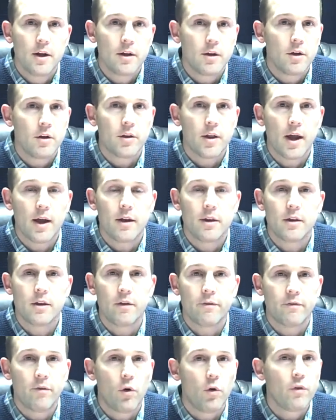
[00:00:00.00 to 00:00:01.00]
The
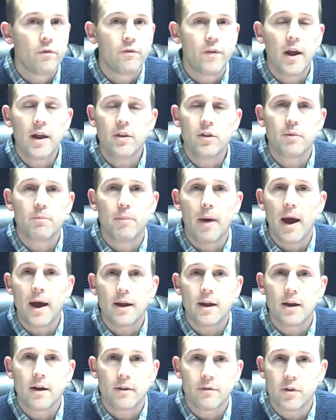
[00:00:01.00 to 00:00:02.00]
full faith and
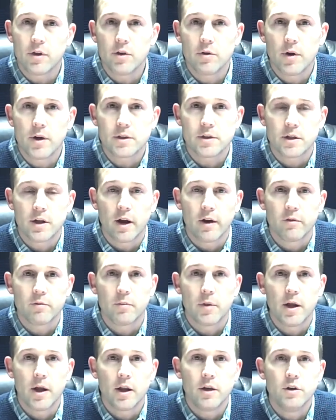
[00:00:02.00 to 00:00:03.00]
backing of the U.S.
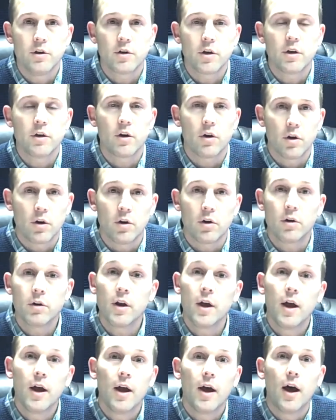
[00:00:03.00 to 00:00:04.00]
government, and you can earn
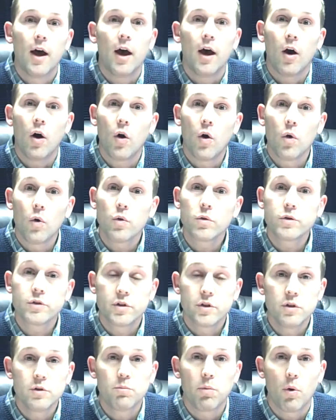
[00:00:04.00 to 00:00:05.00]
a whole
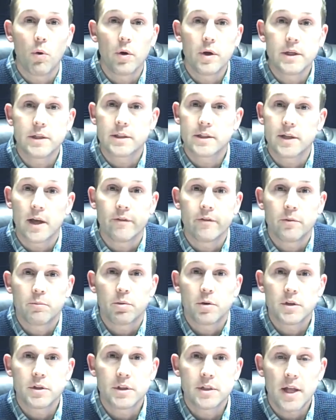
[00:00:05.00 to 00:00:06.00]

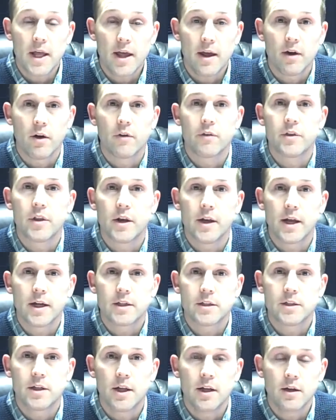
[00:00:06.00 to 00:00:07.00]
2.7% over the
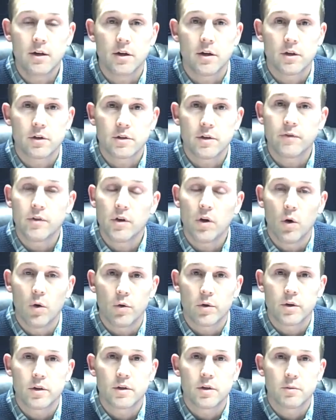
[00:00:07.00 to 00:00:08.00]
next 10 years if you
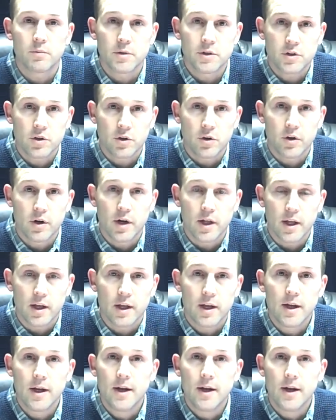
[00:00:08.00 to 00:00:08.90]
hold it till maturity.